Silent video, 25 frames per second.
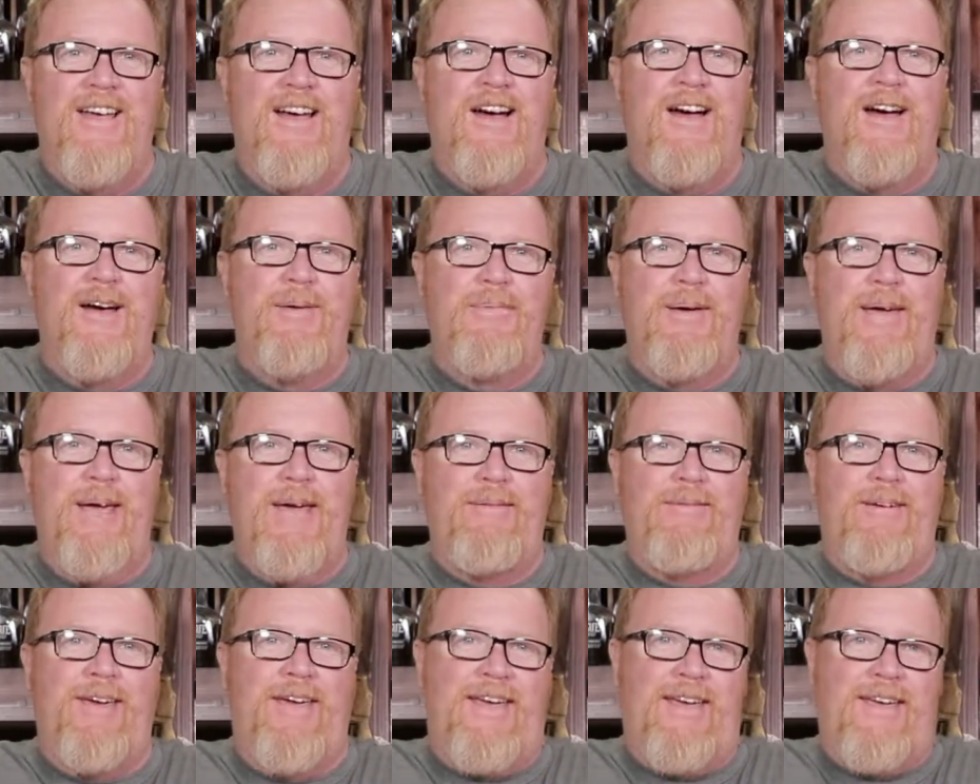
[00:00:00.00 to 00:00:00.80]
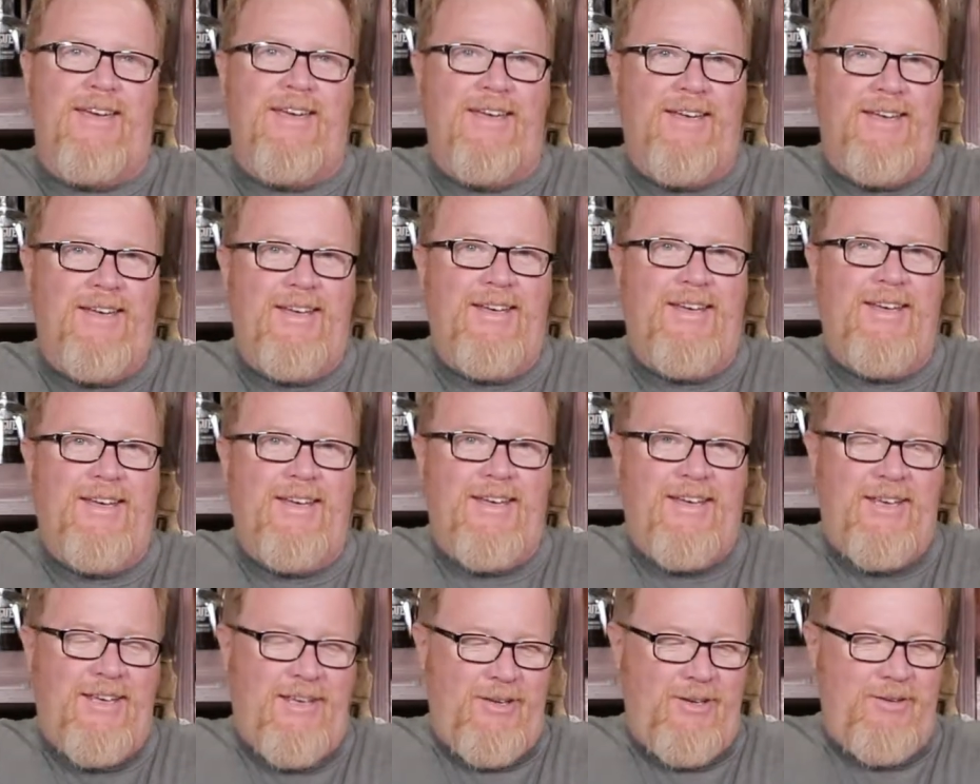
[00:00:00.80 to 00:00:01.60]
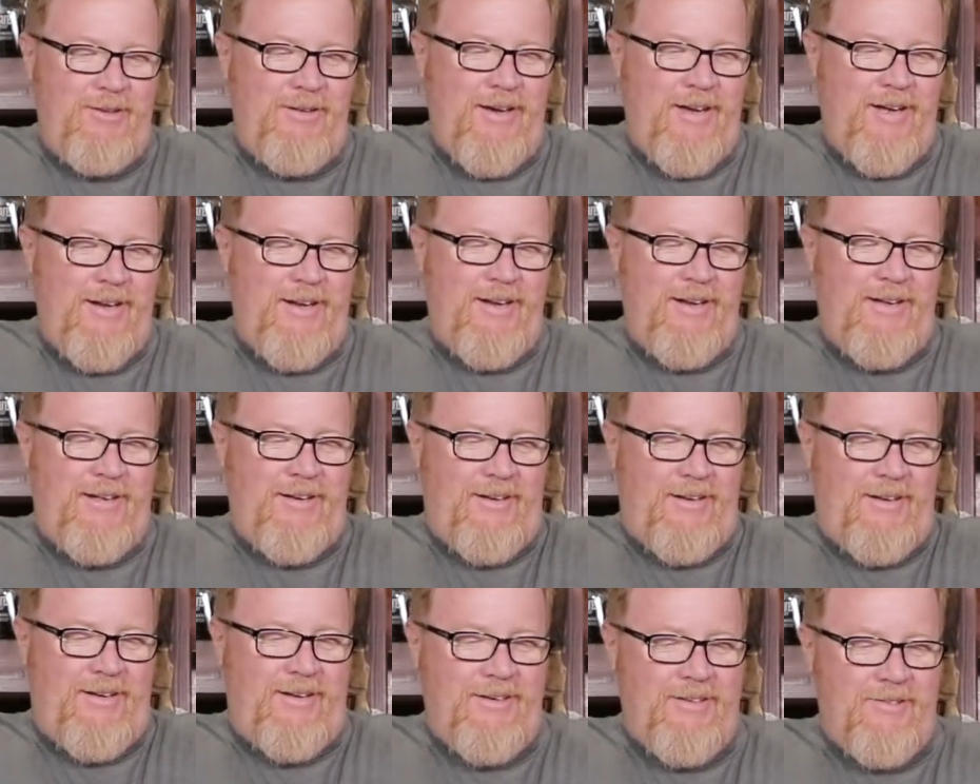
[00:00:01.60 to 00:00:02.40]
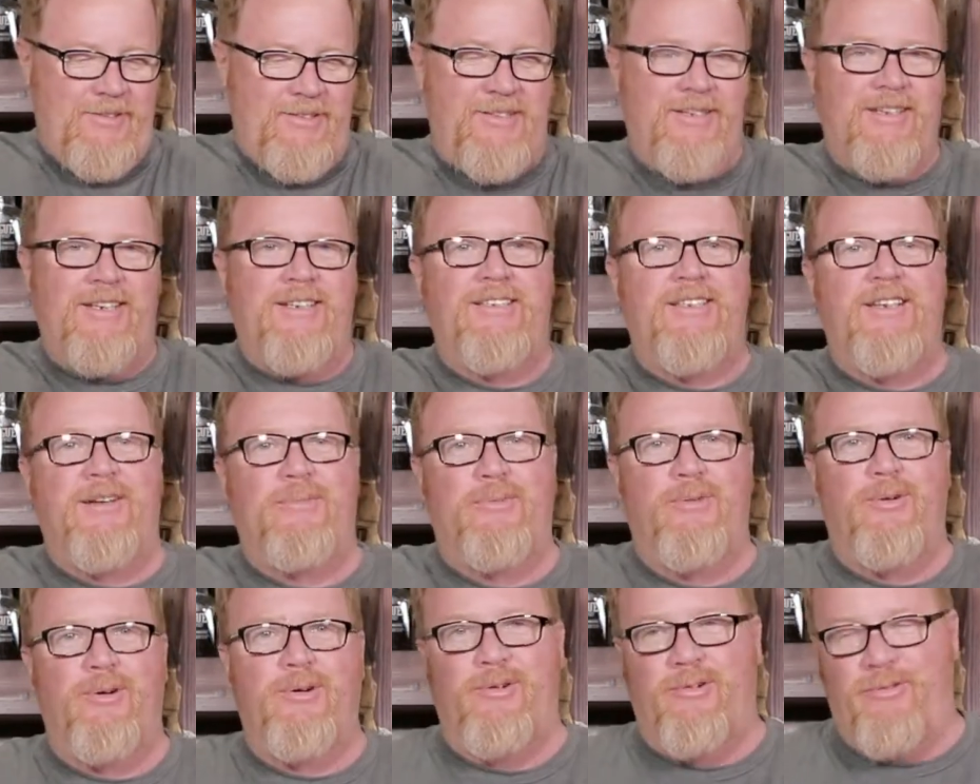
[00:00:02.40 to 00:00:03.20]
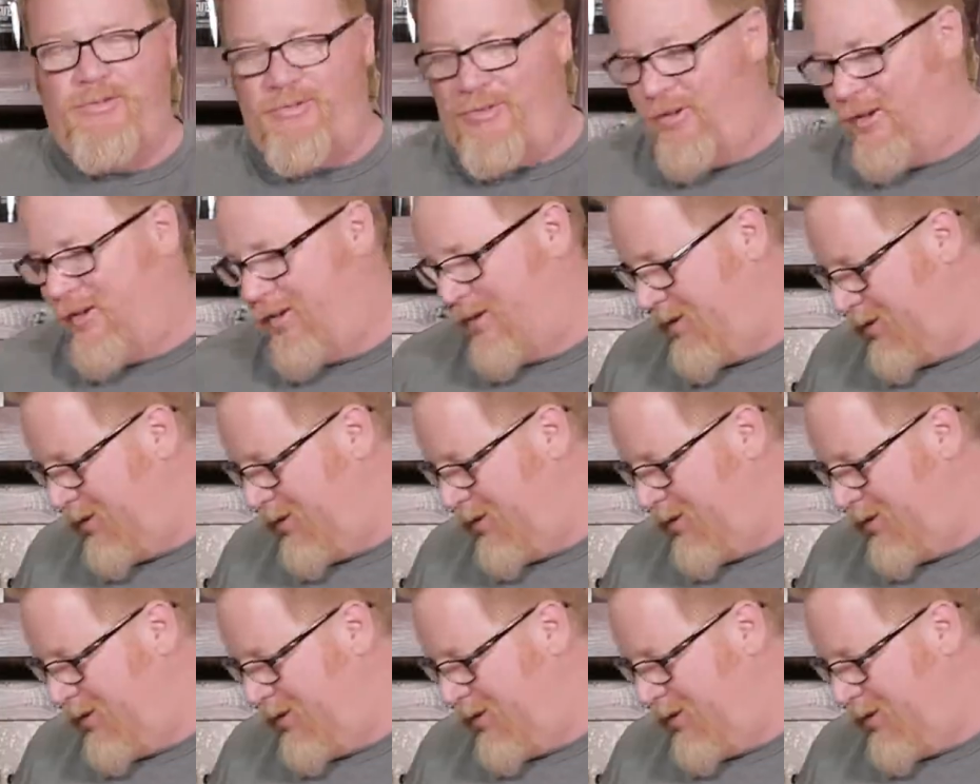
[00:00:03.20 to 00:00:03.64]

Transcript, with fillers: huh, baby? You got it at 160 proof.